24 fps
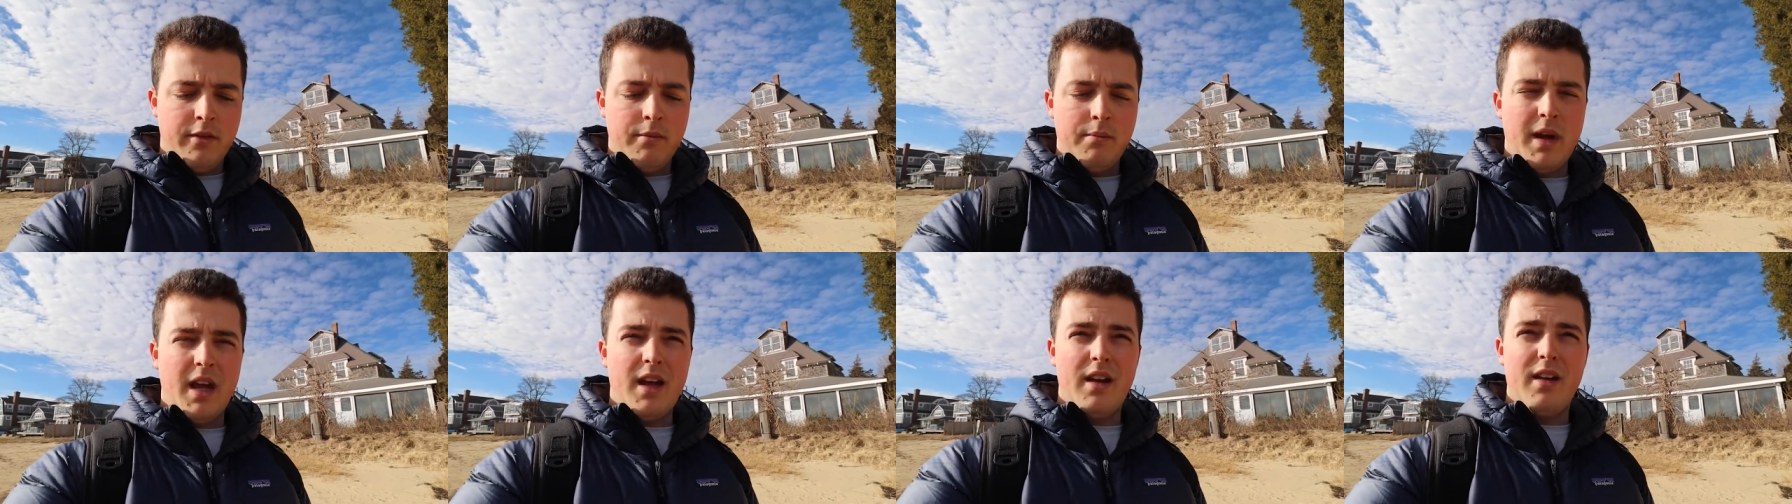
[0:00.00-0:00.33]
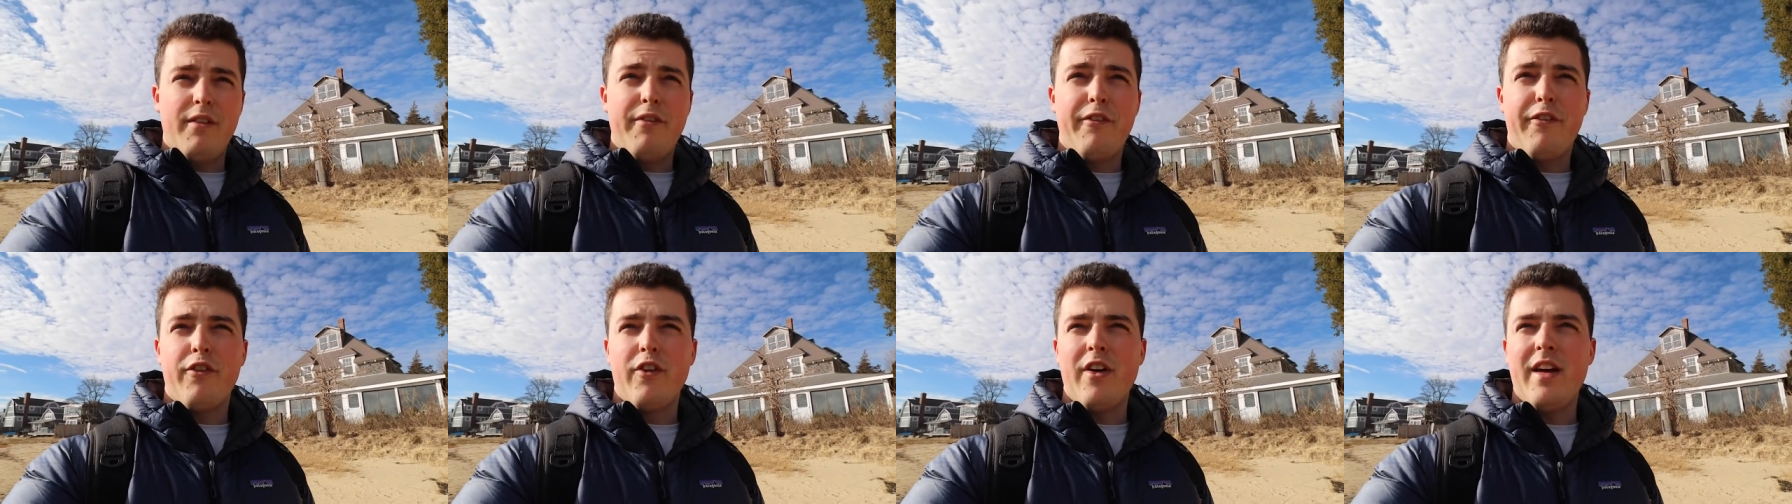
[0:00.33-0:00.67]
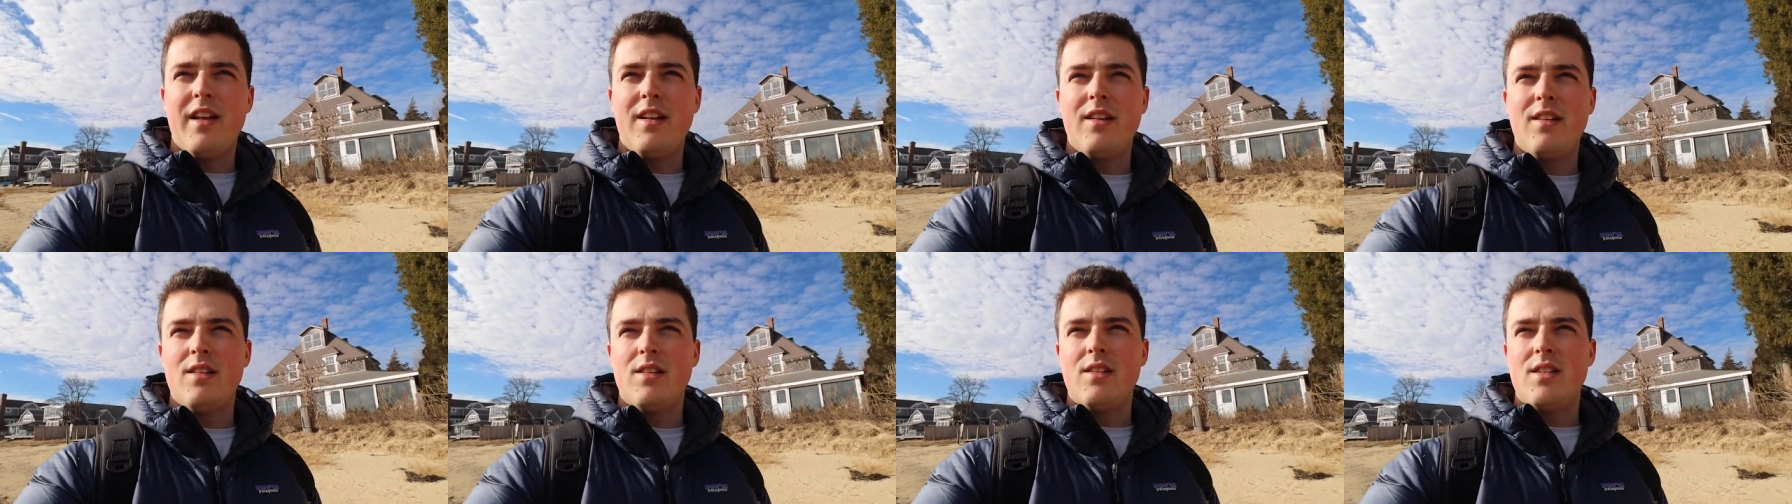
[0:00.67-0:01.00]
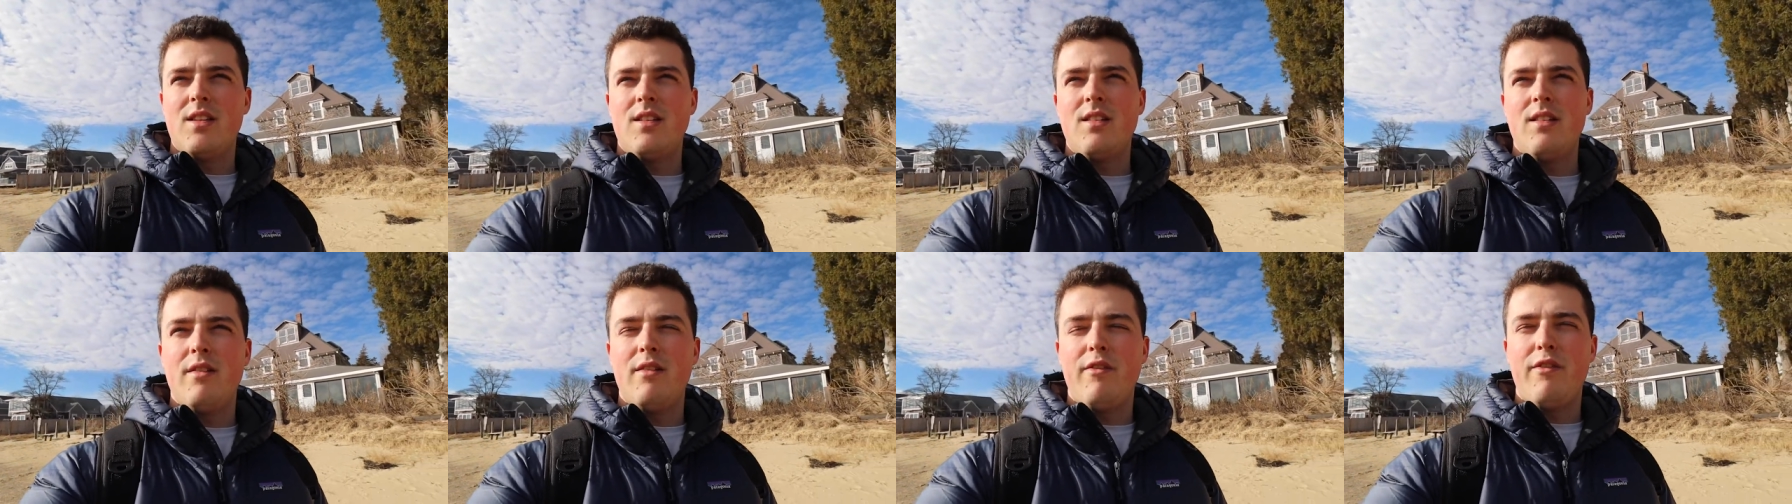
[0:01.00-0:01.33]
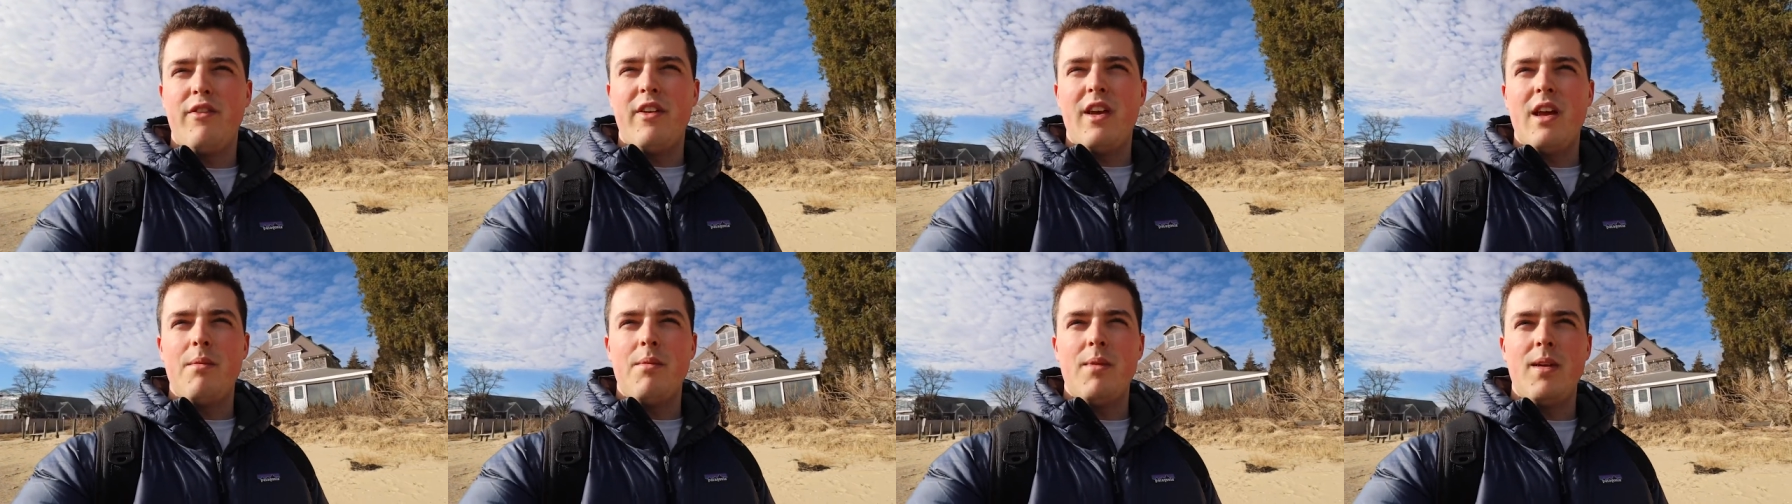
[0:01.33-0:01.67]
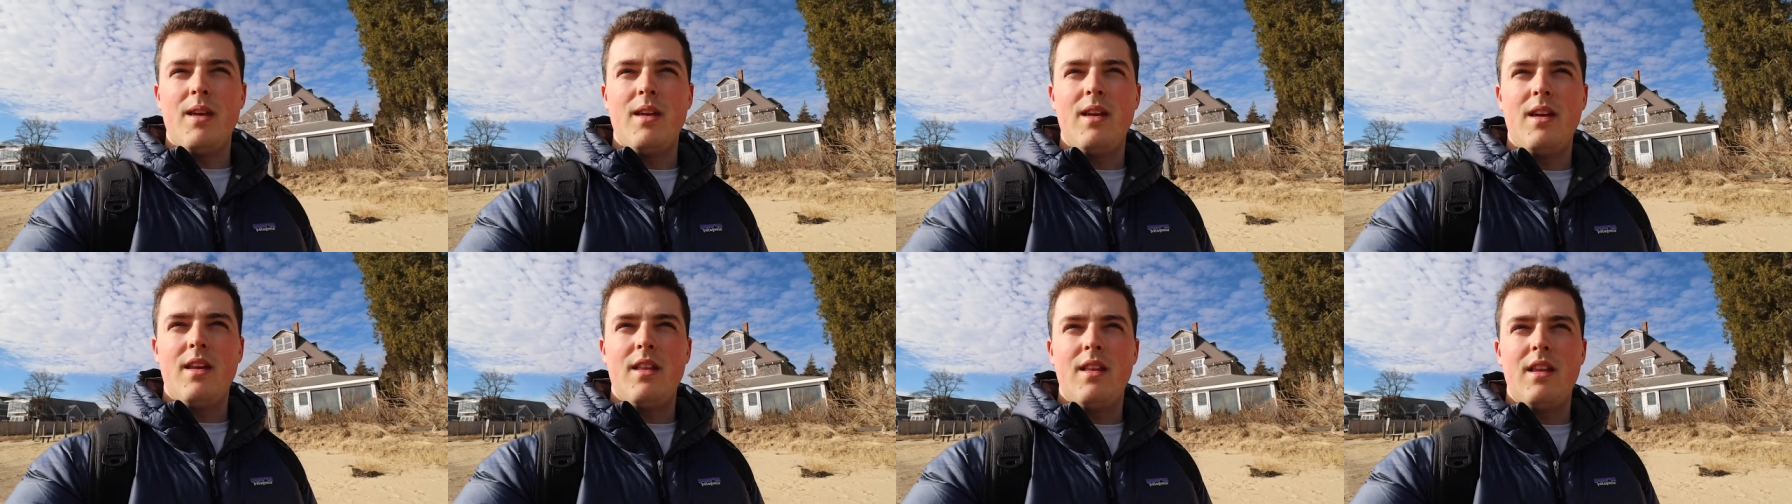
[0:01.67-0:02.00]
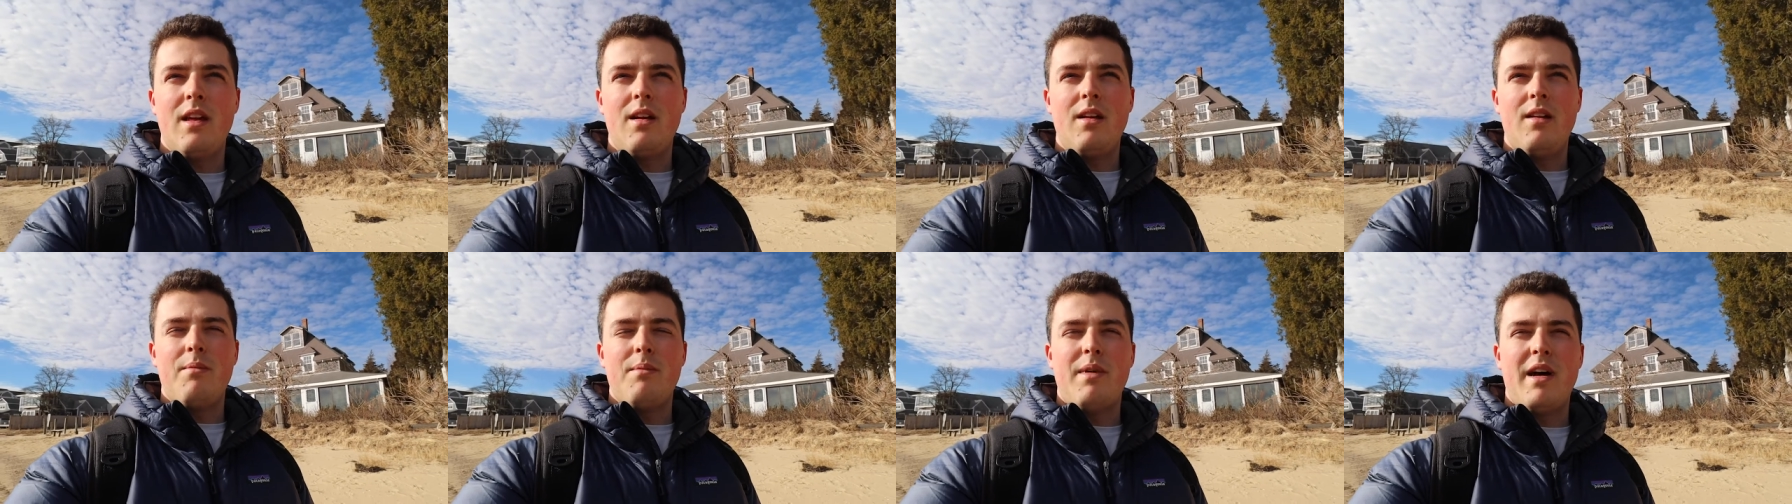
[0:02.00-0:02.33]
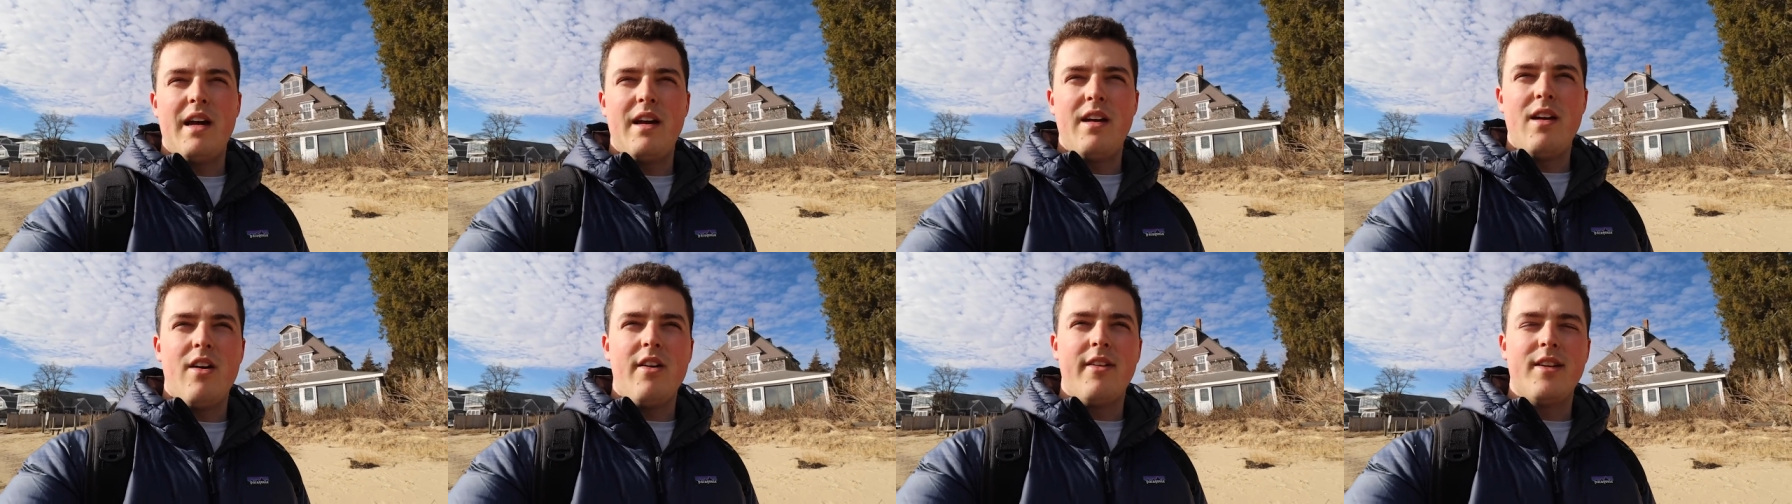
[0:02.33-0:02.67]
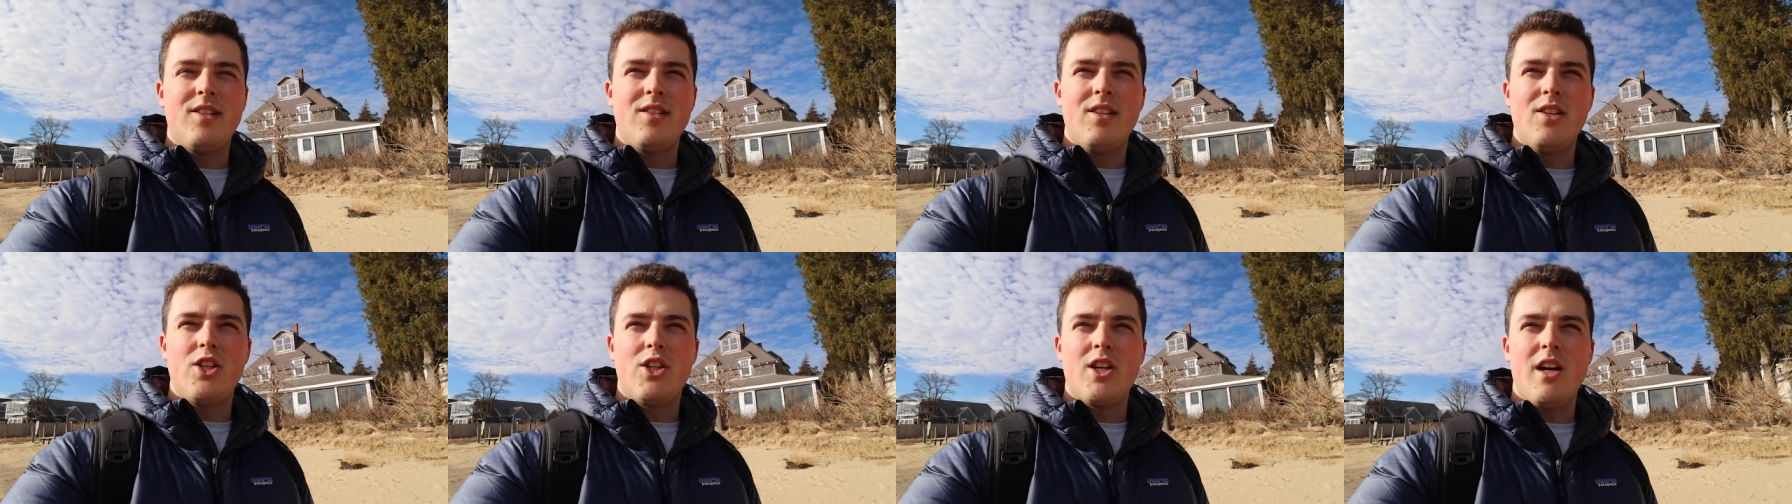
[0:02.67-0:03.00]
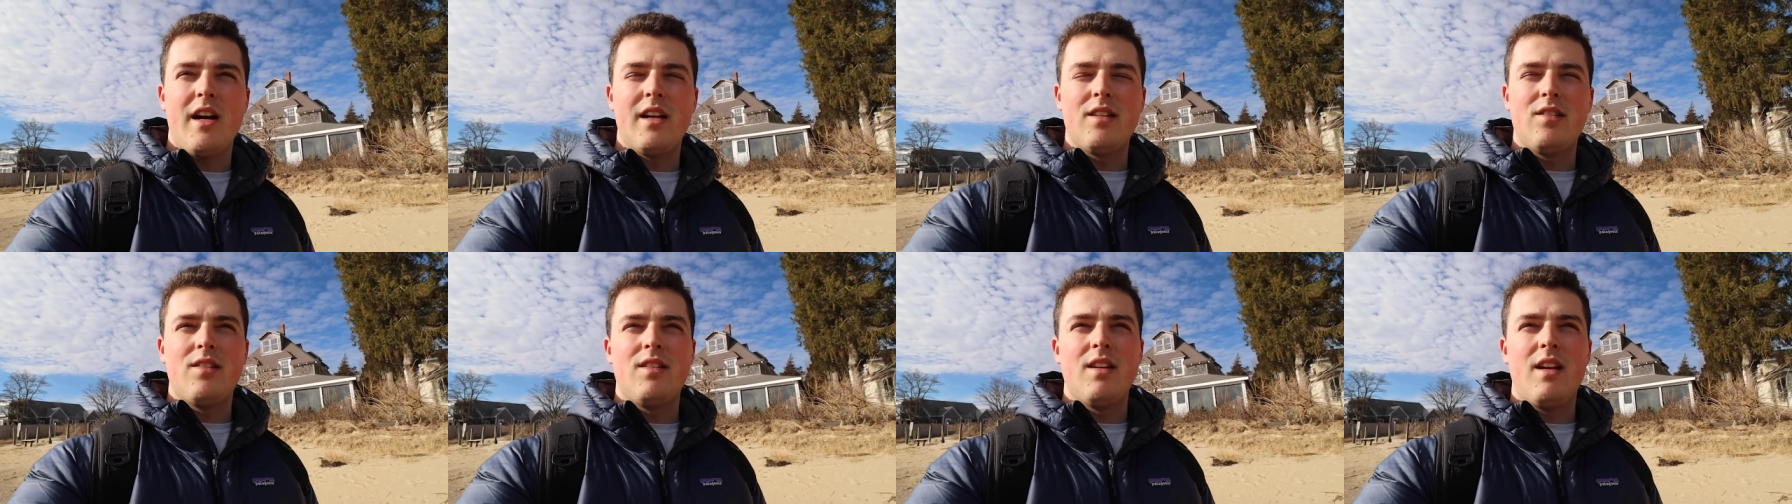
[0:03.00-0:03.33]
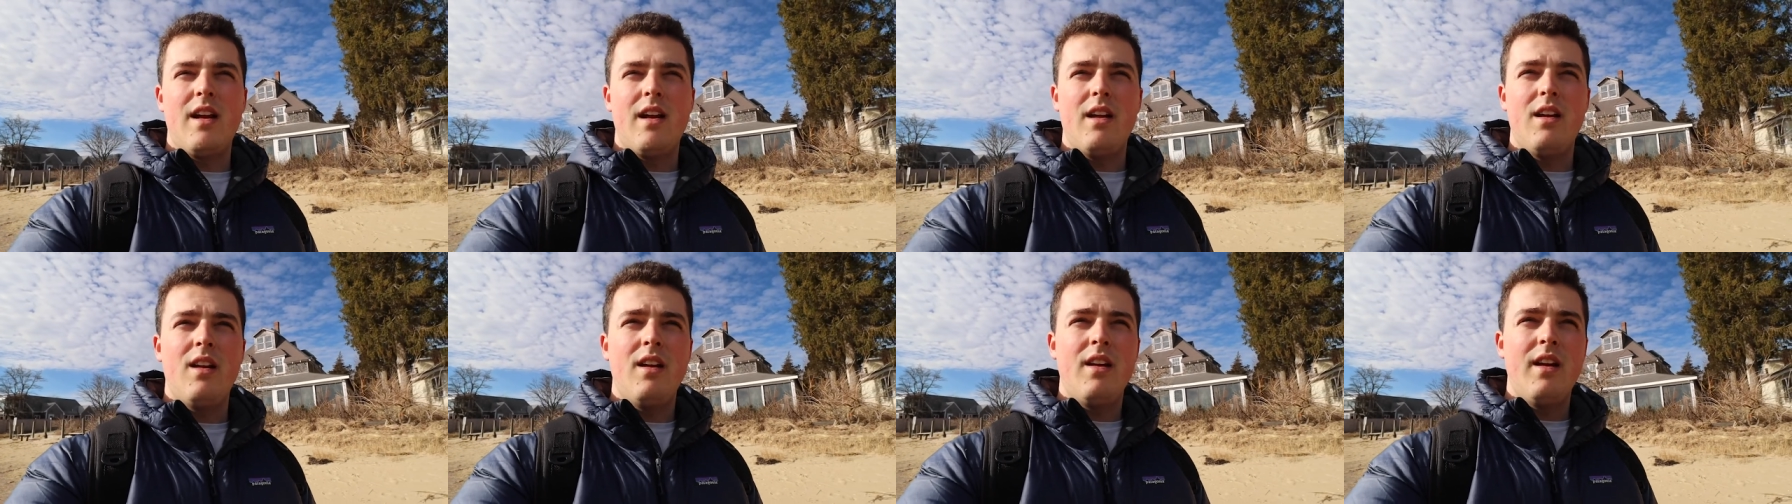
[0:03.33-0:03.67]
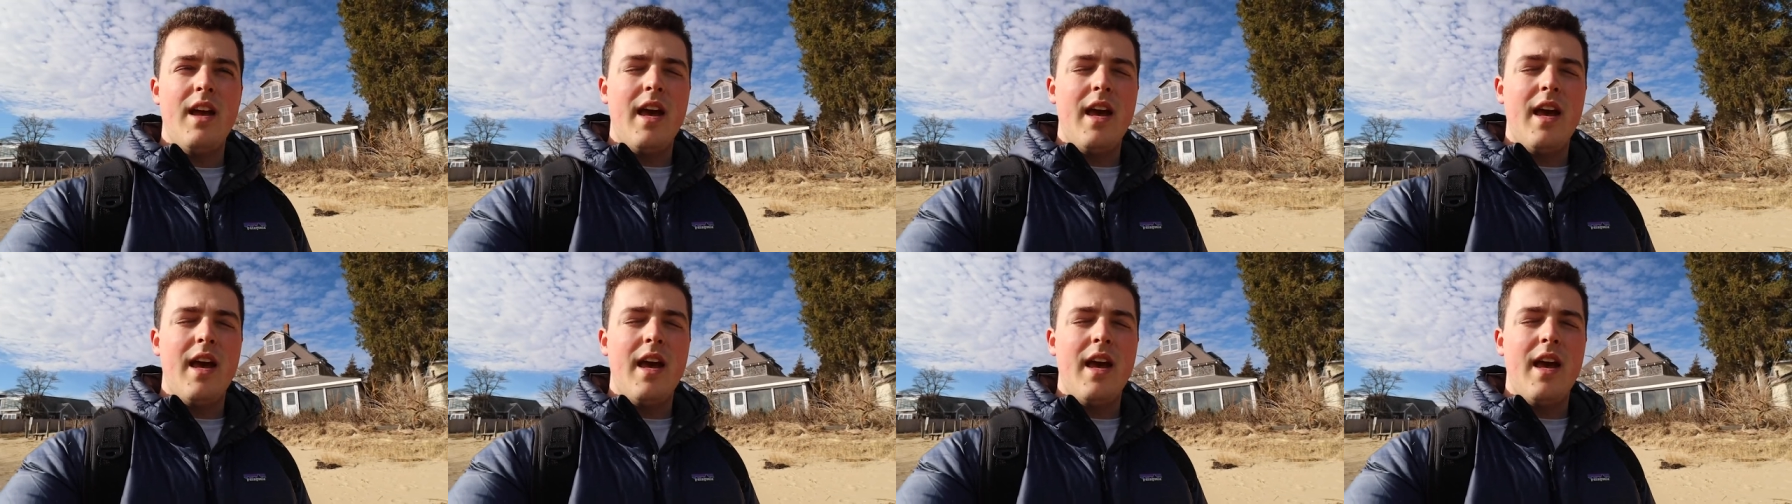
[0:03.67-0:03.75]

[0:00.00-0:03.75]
my friends and family, and then my artsy shots that I